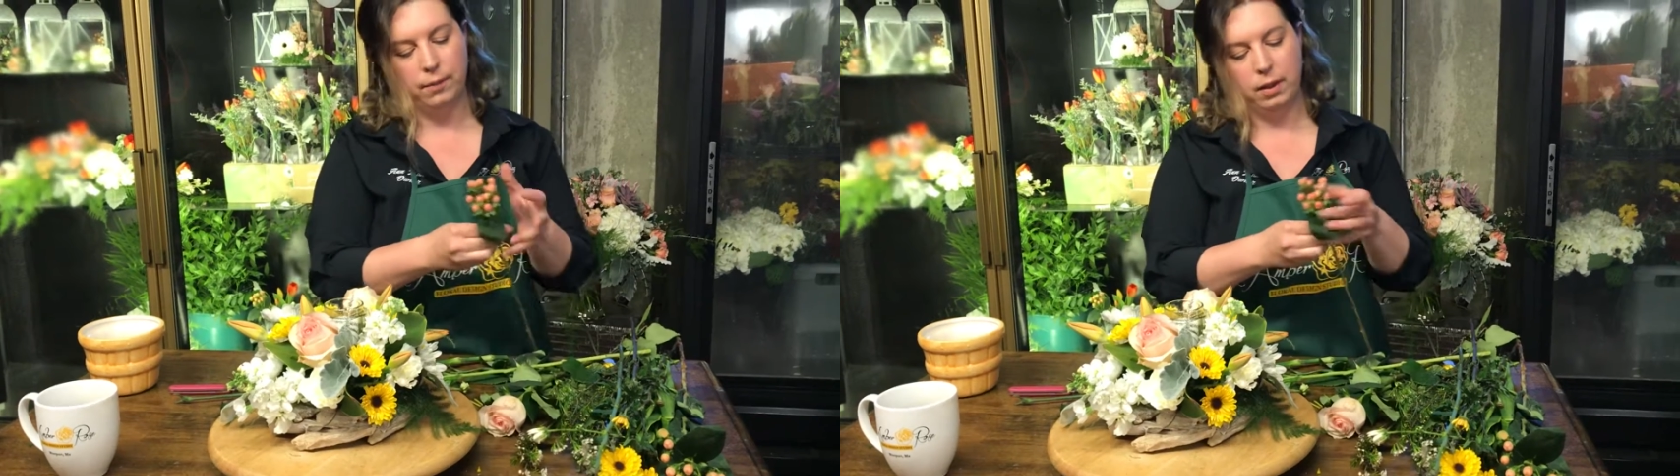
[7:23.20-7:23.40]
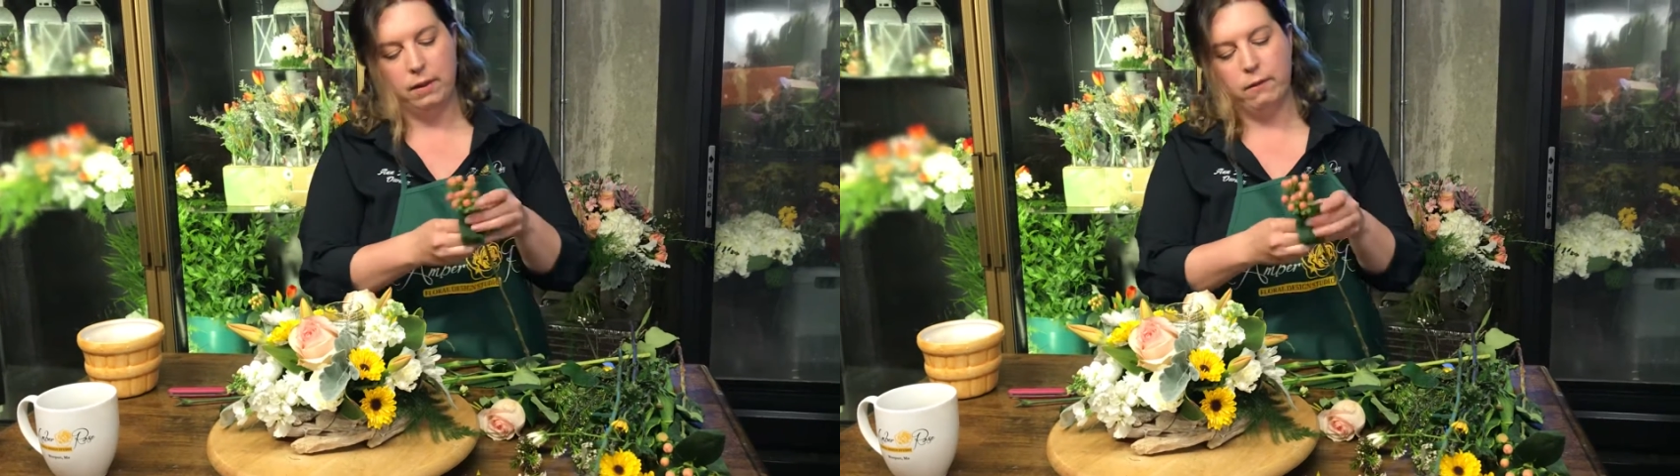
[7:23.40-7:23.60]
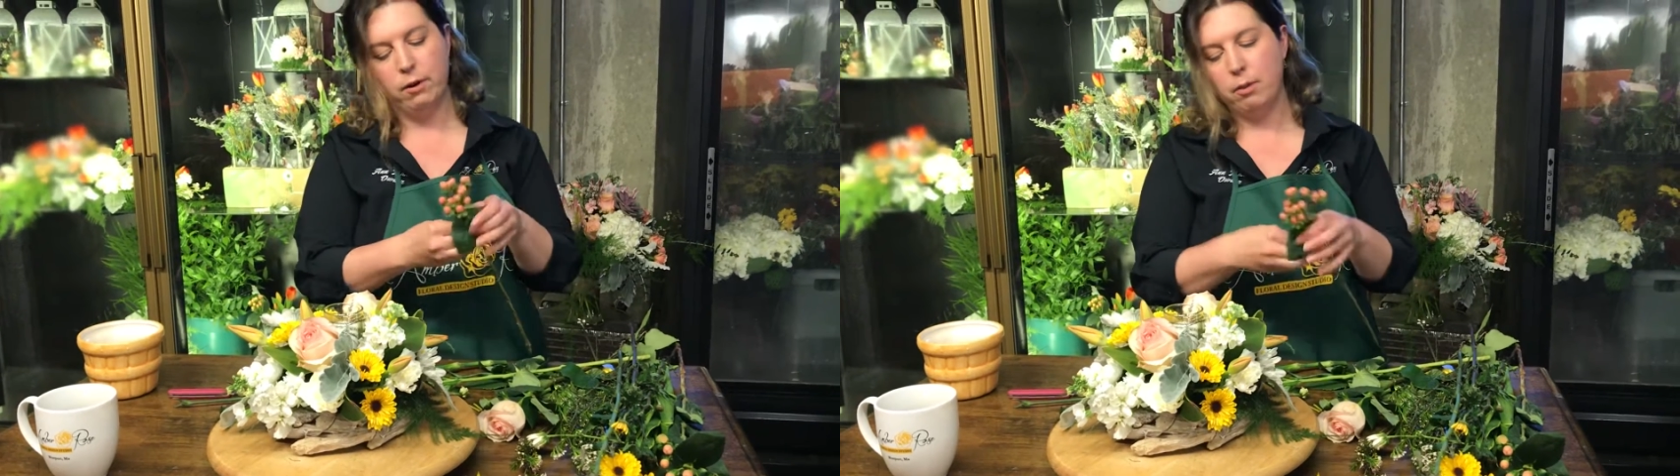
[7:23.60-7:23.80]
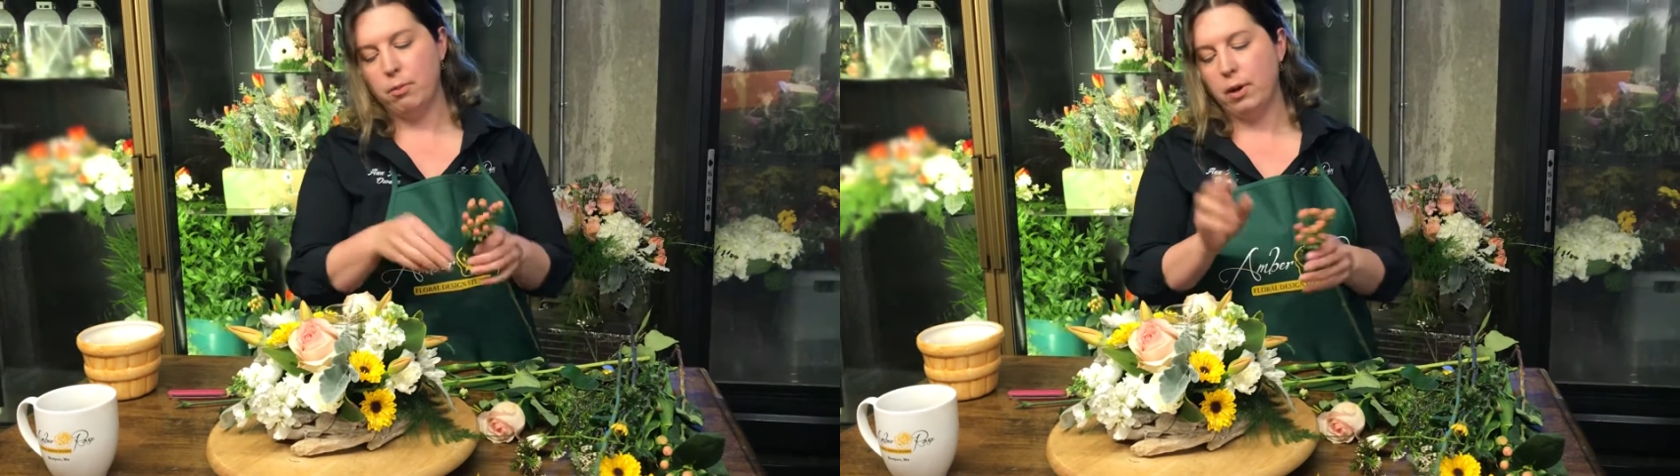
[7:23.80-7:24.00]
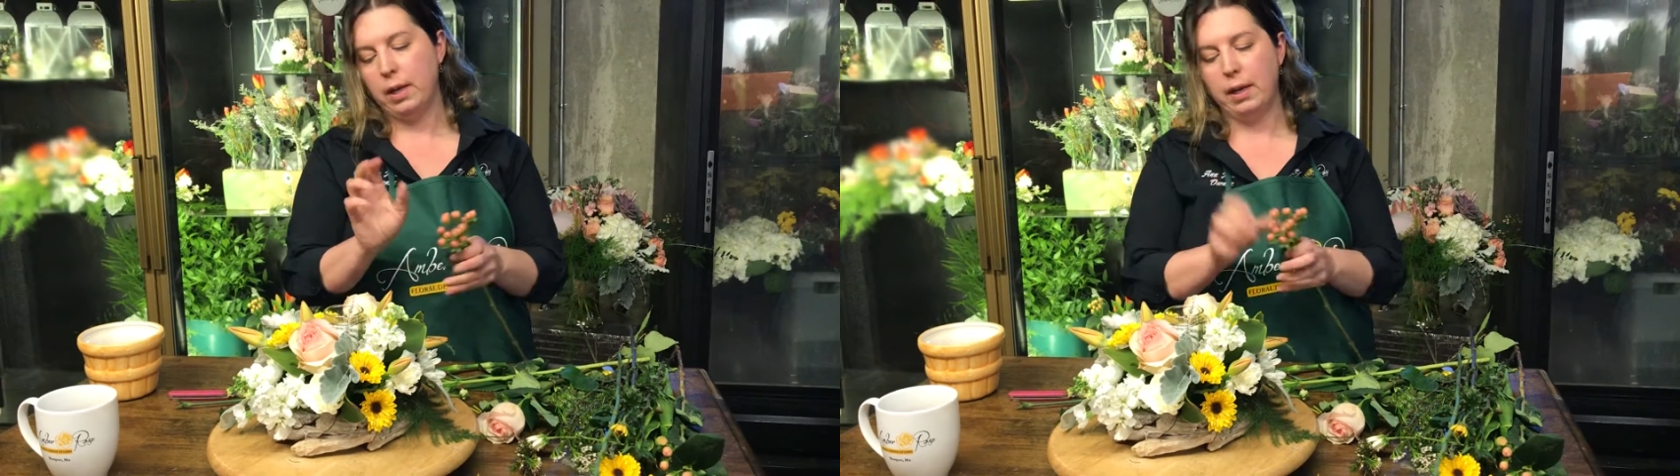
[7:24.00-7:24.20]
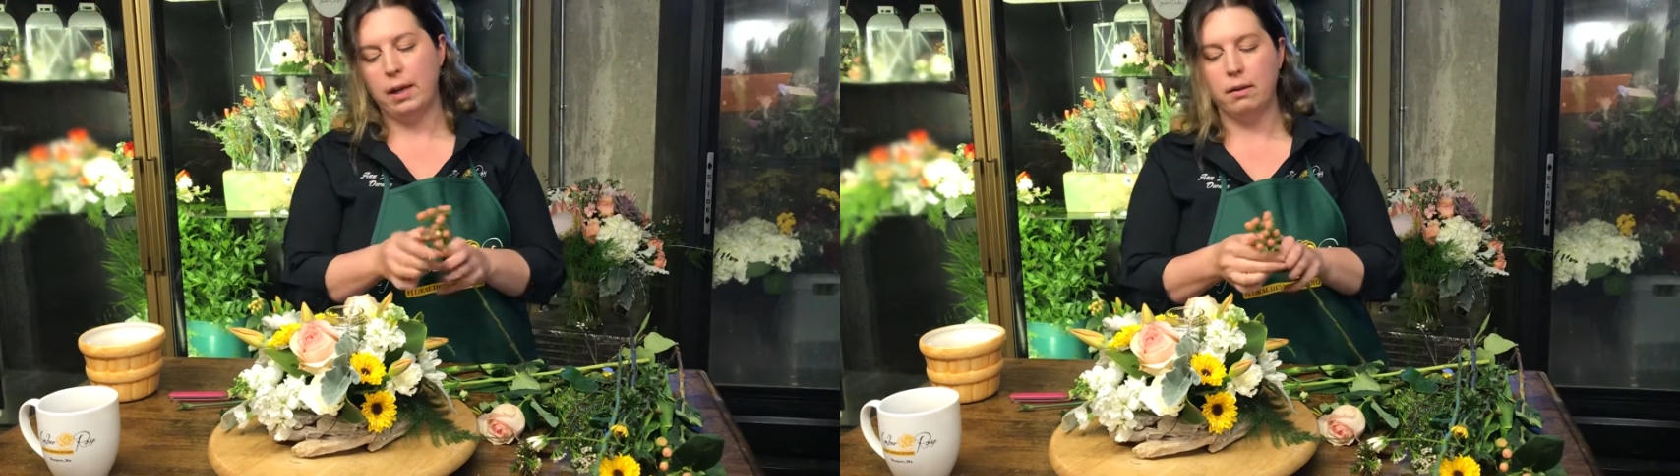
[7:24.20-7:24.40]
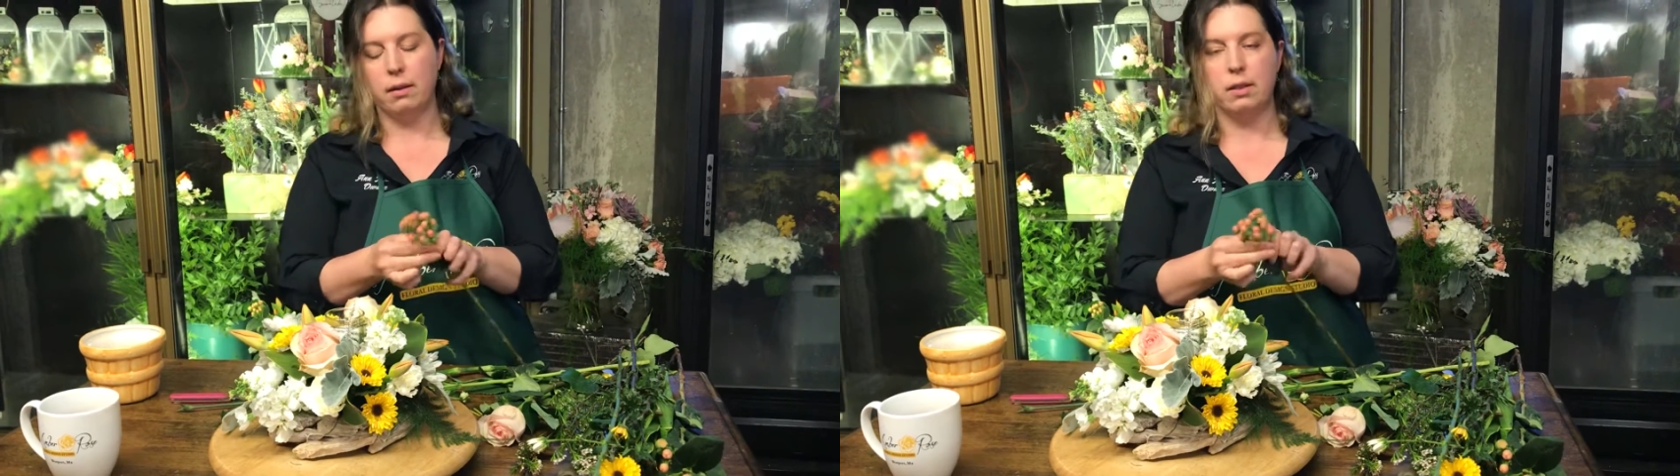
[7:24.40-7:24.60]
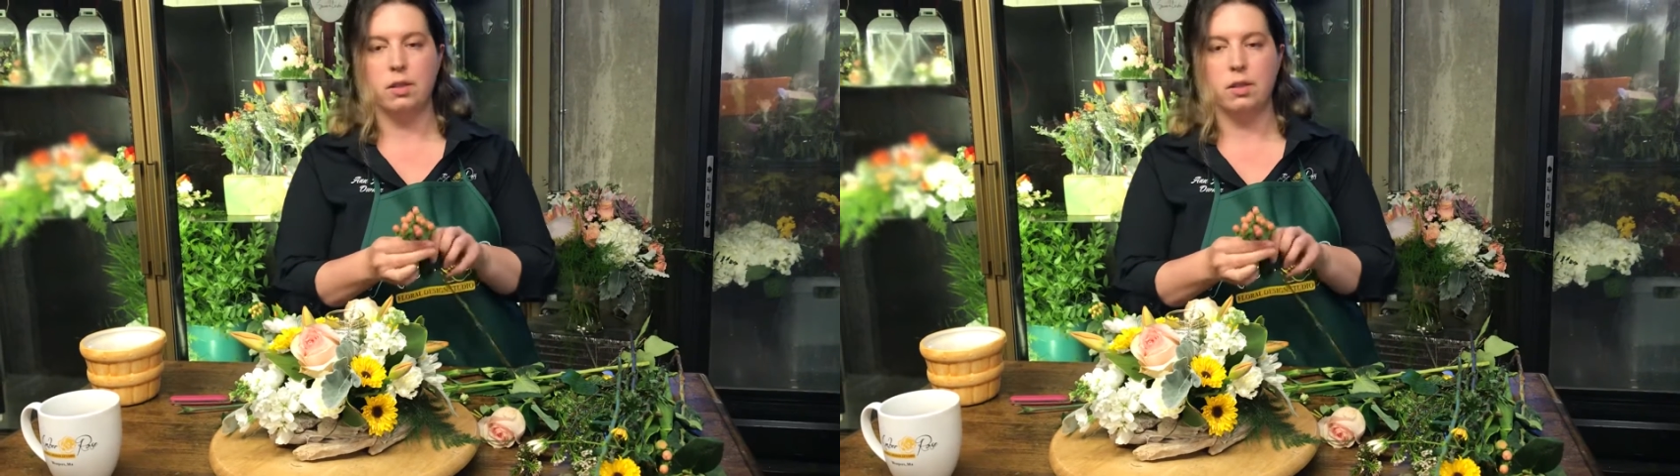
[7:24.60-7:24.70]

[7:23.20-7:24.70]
and they're very pretty, and it